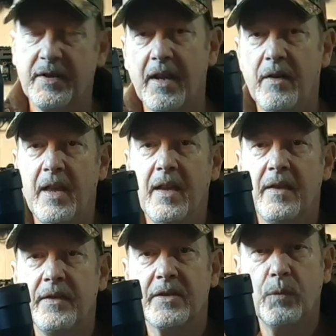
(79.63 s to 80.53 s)
Now
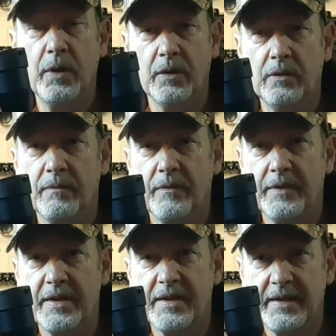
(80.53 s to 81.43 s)
this
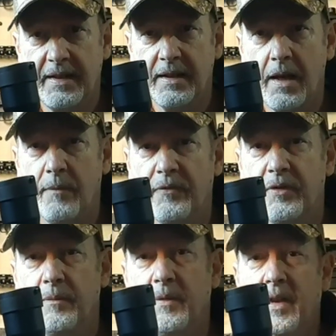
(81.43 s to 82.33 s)
didn't come
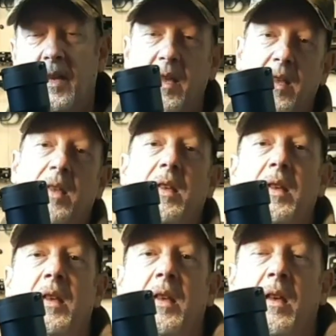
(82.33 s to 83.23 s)
from
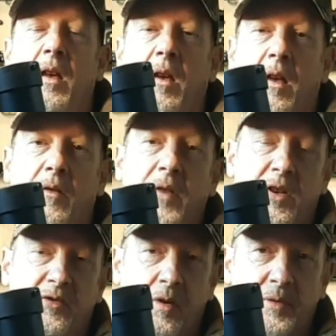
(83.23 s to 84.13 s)

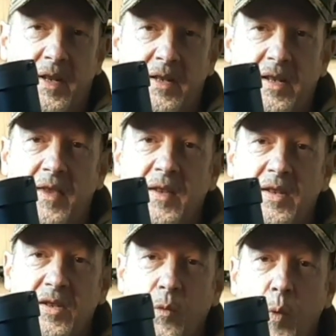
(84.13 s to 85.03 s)
Vector Optics.
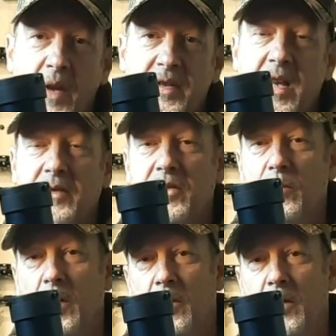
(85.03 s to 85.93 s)
This is a West Hunter
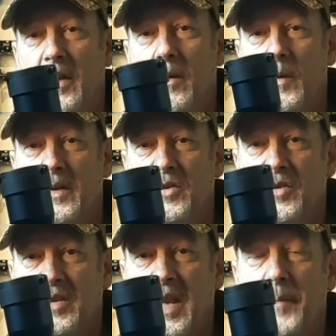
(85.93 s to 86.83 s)
wheel which
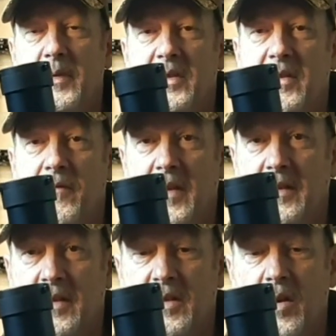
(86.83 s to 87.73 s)
just happens to fit
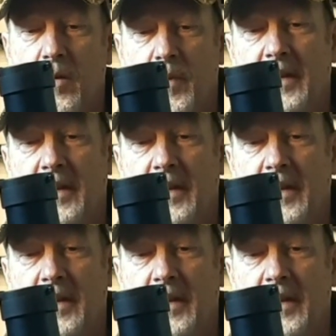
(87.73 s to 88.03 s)
this scope.